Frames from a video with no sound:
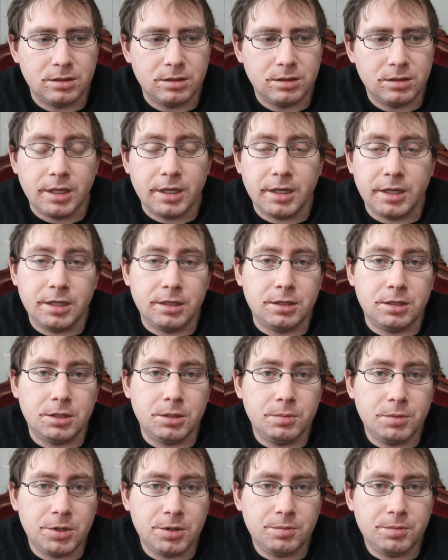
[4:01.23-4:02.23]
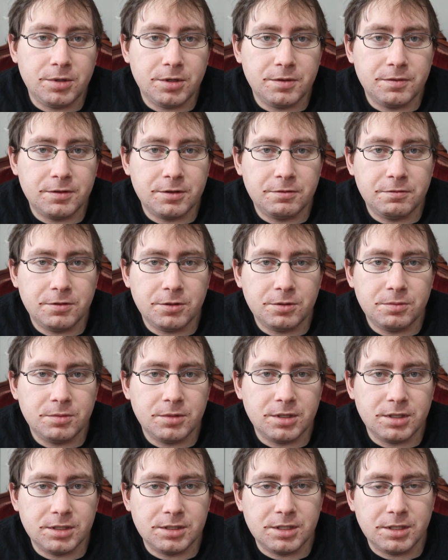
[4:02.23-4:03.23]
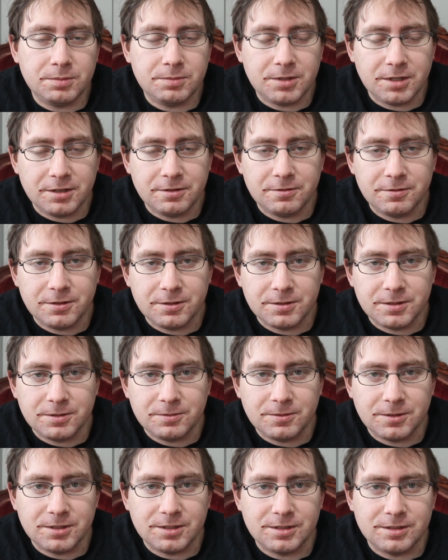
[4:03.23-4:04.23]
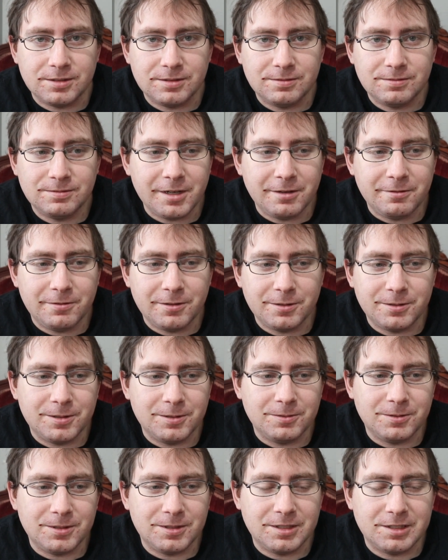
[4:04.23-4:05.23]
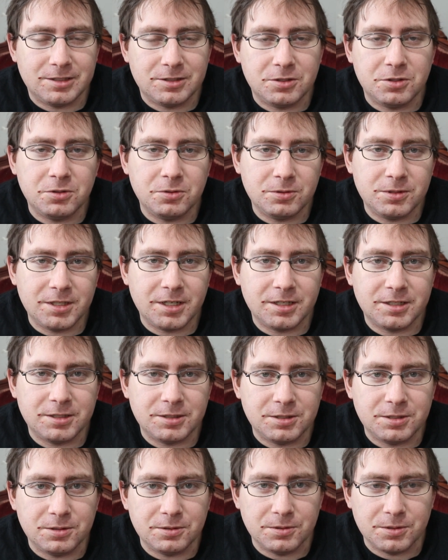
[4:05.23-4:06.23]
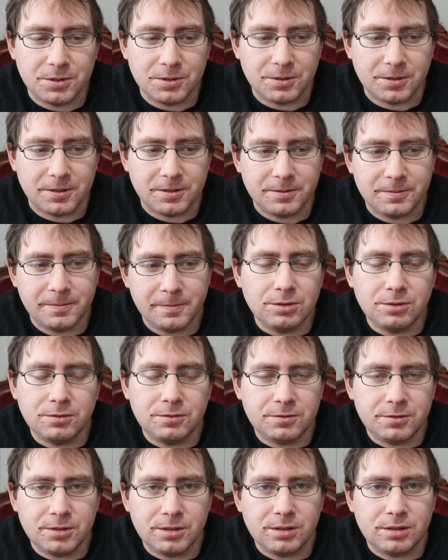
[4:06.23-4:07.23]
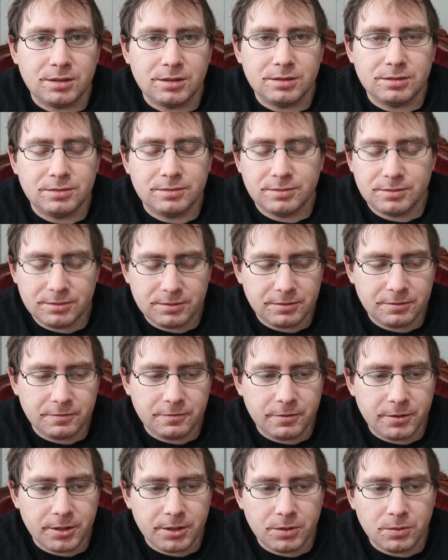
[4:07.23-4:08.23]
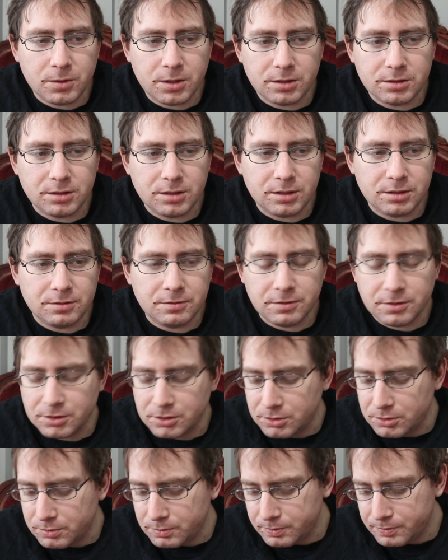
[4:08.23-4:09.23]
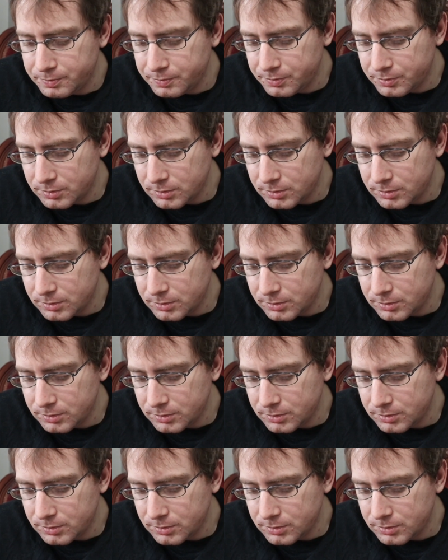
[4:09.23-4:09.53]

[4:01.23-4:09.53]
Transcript: It could have been a perfect film, except I felt it wasn't. I felt it was like 2 seconds too short. Overall, very well done film.